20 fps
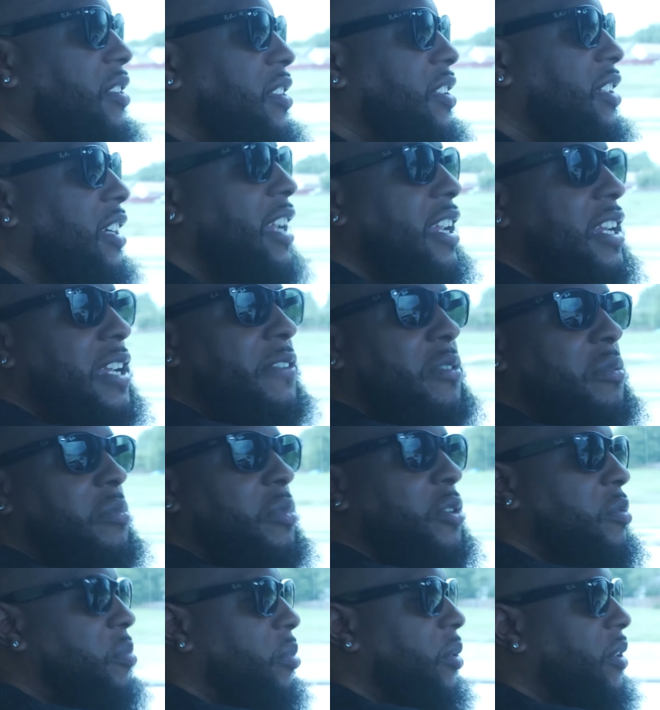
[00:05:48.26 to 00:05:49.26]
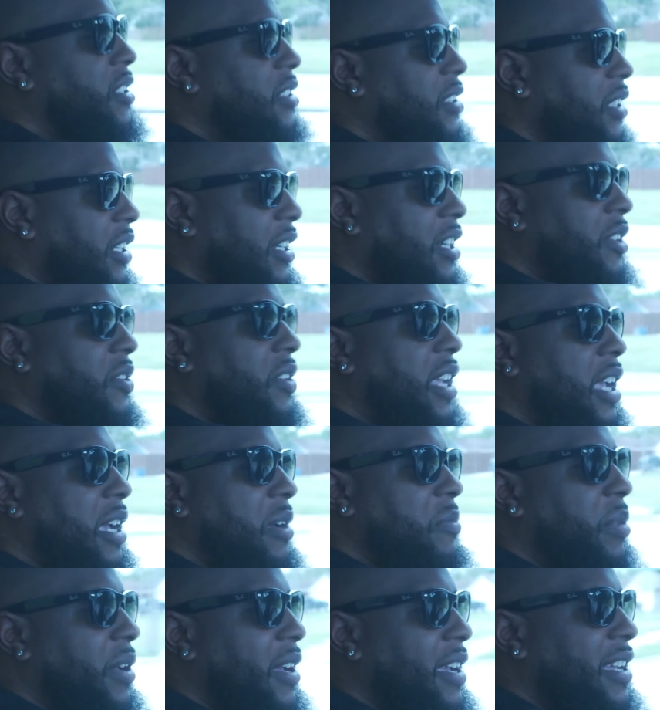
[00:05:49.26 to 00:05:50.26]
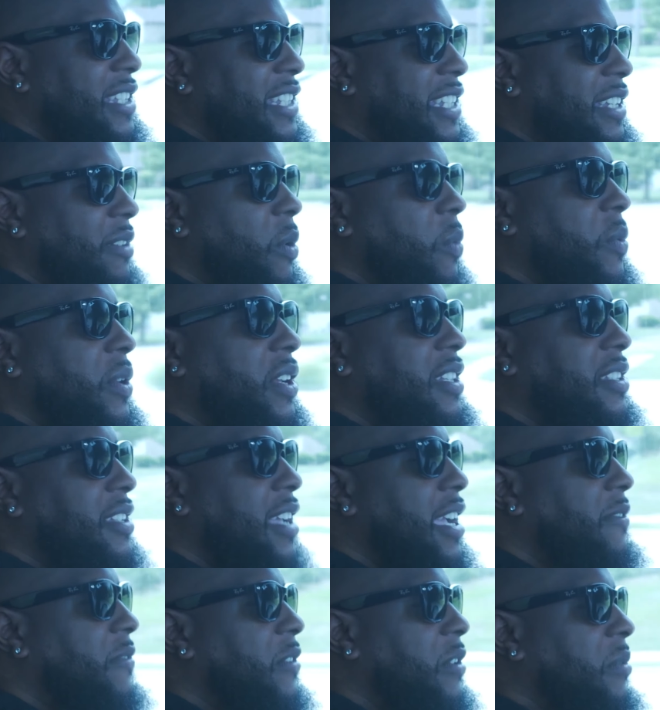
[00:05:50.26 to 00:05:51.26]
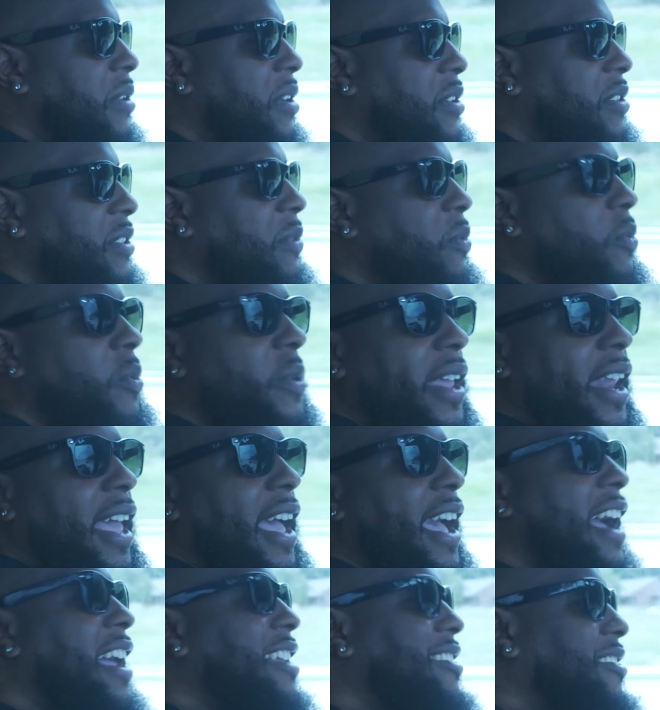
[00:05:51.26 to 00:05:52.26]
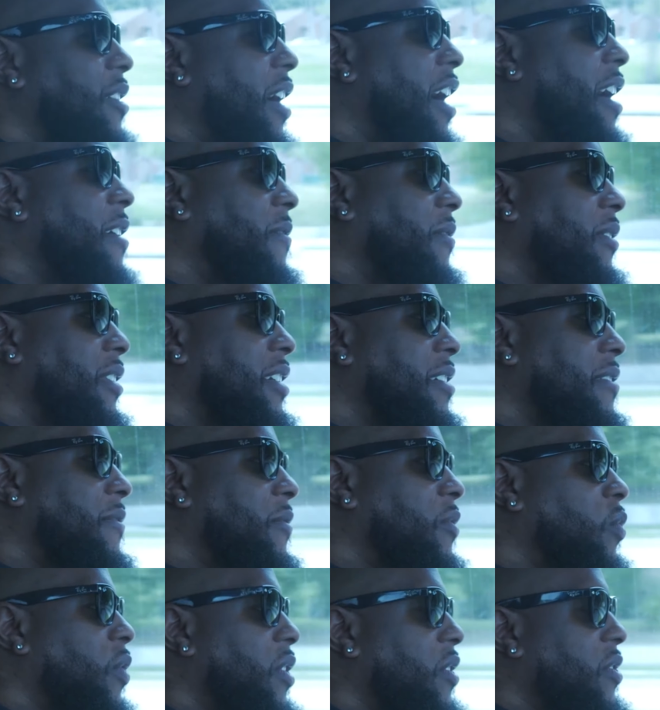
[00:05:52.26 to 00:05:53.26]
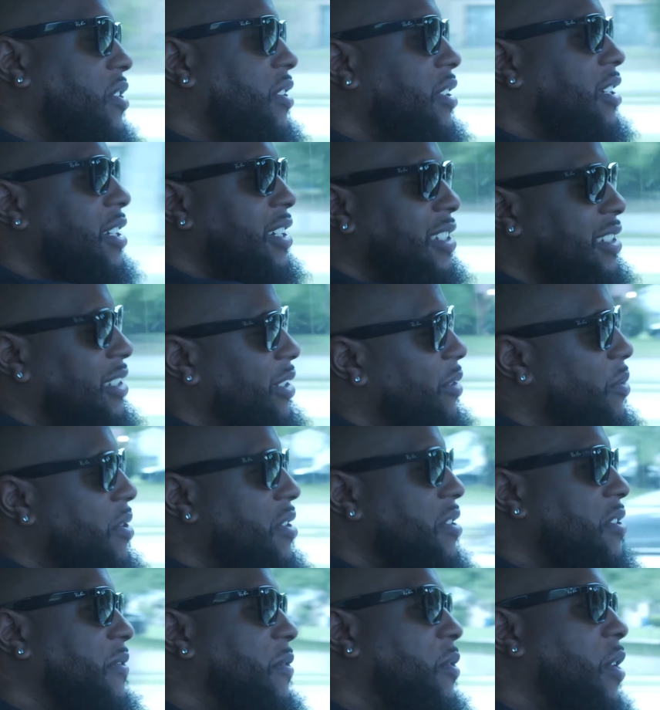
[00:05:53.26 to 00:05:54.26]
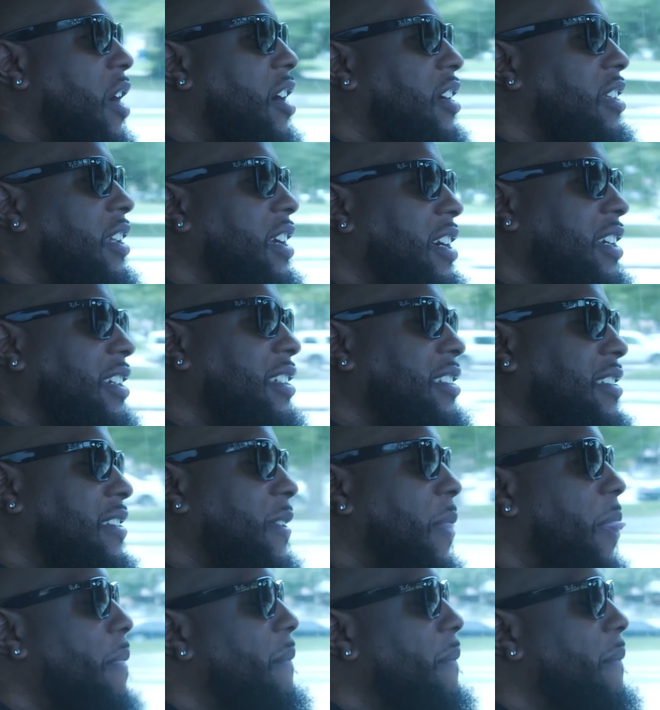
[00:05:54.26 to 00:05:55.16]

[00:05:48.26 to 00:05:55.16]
looking at different blueprints, looking at other campaigns, seeing what we can take from there, see what we can add to our flair, for whether it's us or whether it's for our clients,